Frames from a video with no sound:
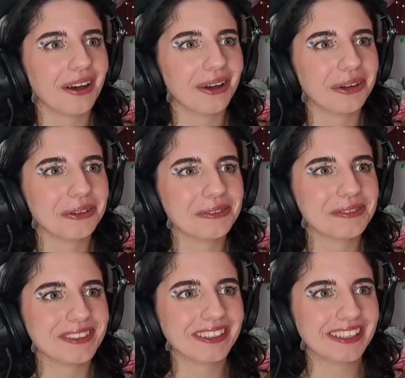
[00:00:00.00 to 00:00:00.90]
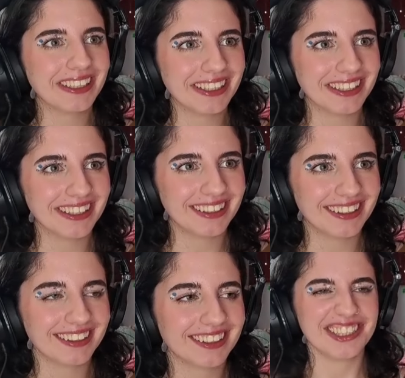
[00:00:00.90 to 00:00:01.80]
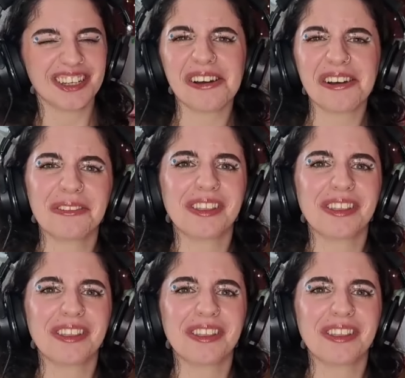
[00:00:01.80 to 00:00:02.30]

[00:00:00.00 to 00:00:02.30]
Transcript: Oh dear. No,